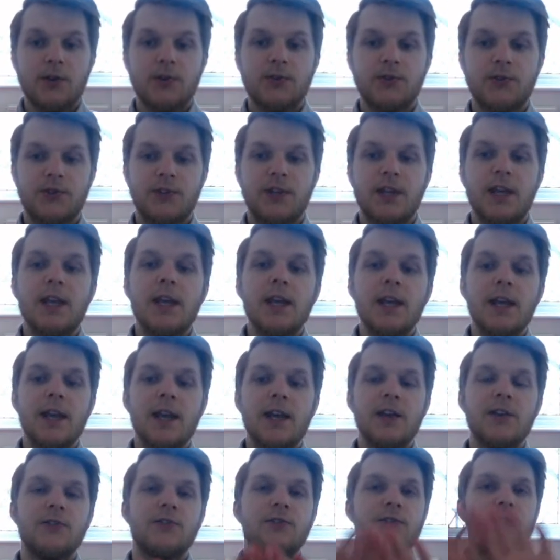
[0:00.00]
C
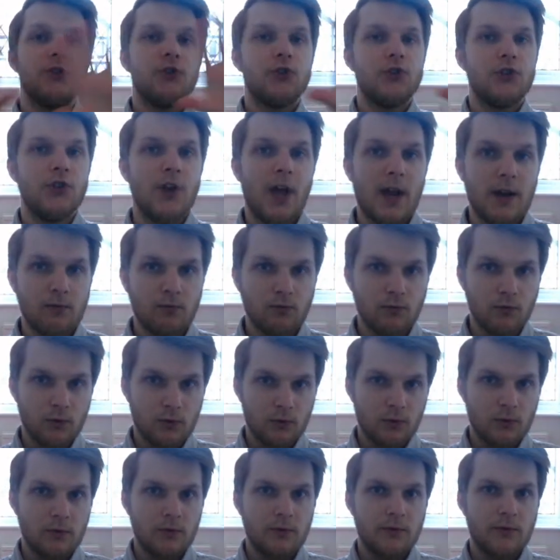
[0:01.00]
is the
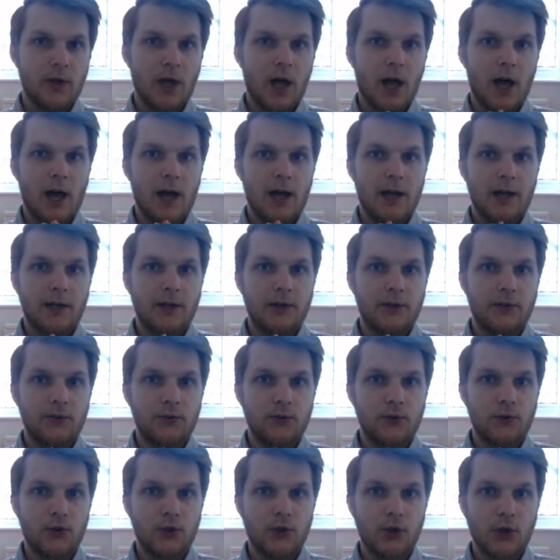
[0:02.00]
general
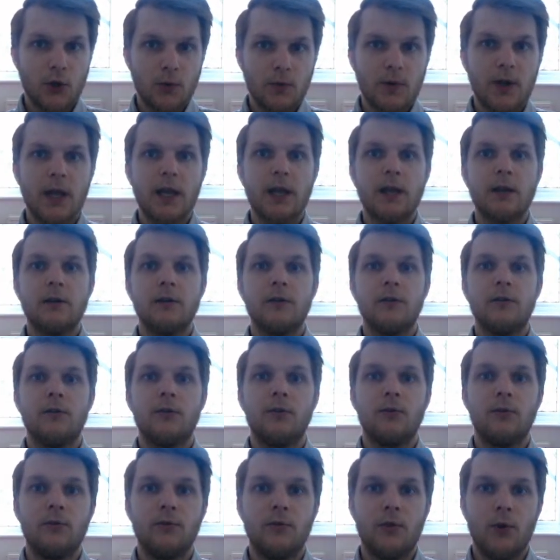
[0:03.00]
tuning
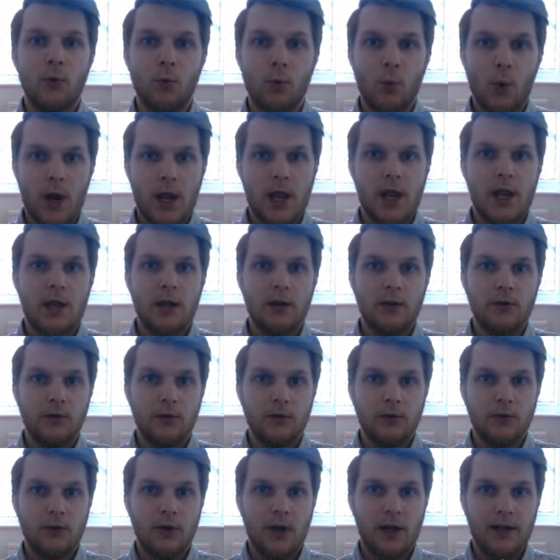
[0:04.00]
that we
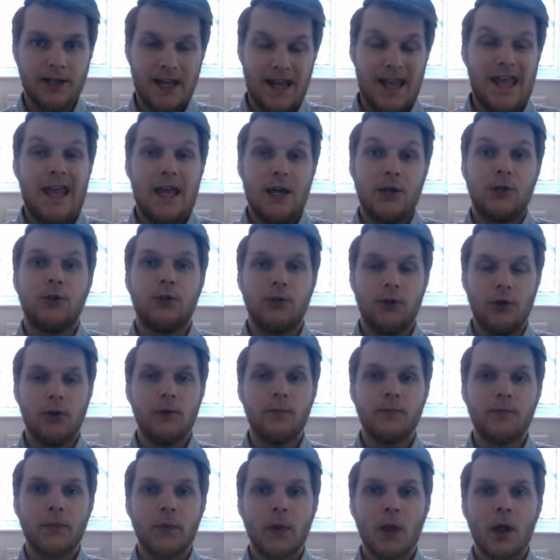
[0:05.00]
adhere
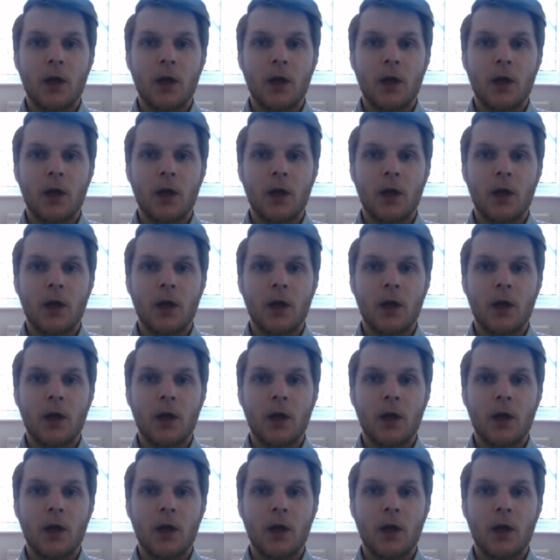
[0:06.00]
to.